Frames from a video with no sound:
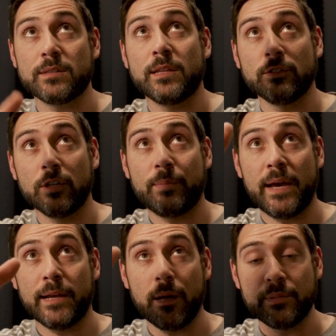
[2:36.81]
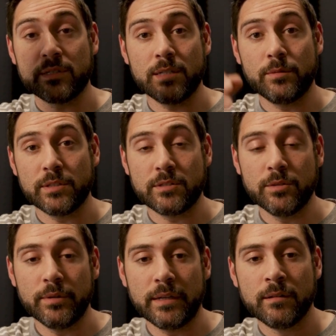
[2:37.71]
and then look back up and see what it's
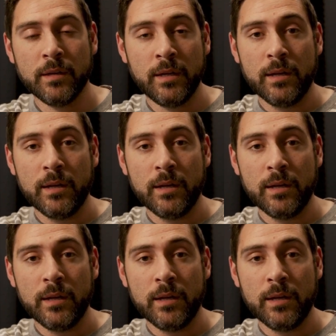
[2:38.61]
doing.